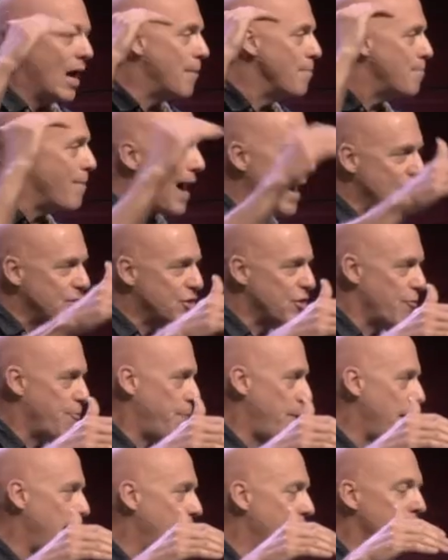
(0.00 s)
and massive
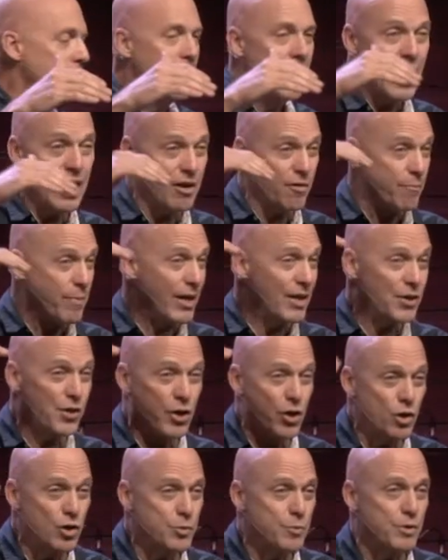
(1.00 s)
pain and have made
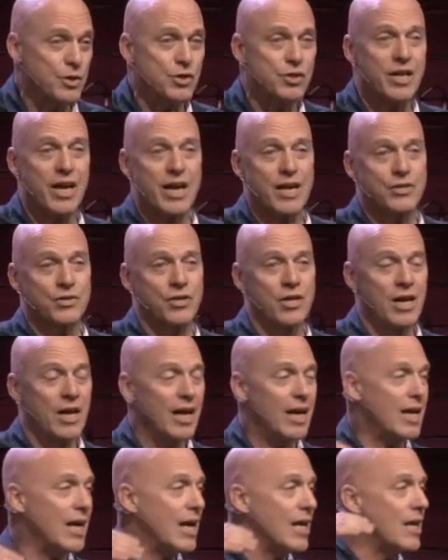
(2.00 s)
huge mistakes.
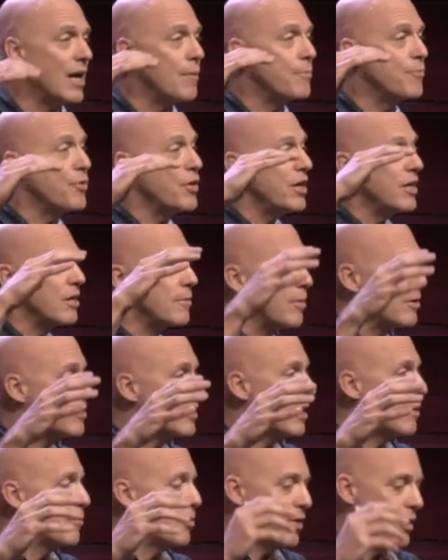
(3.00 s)
And I'm thinking about
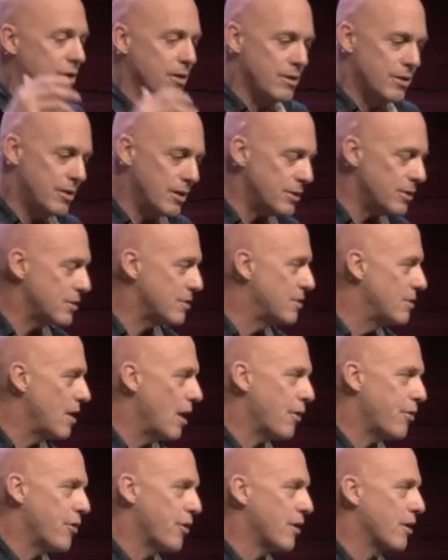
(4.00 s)
them, thinking, this is
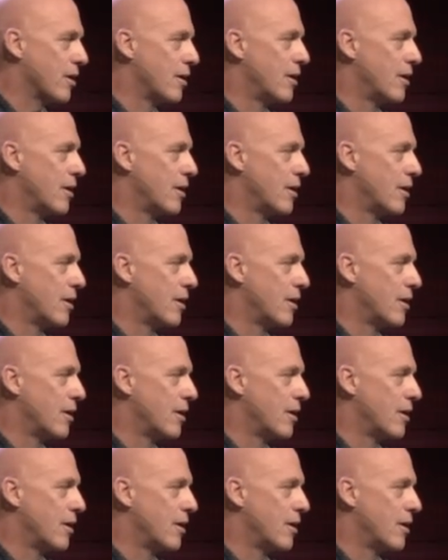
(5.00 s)
nothing.